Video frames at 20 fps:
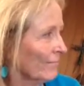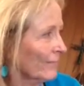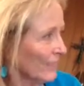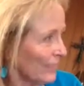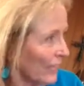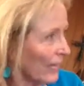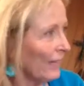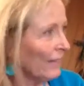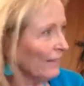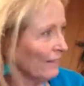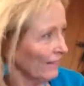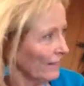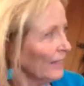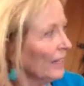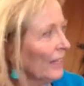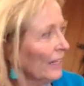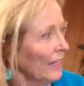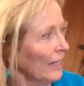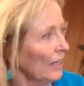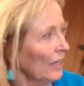Okay.
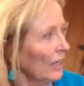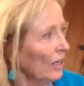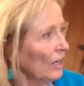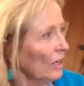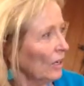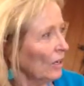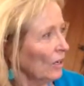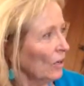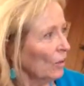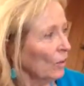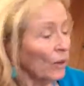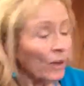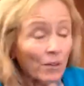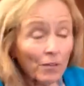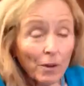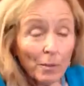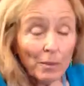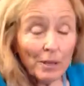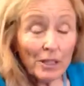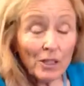Where
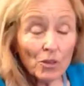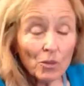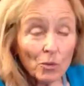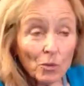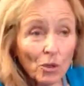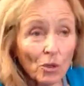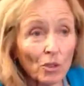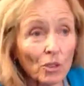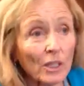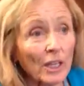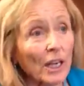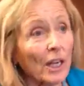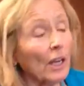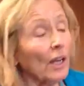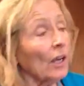have I been in the world?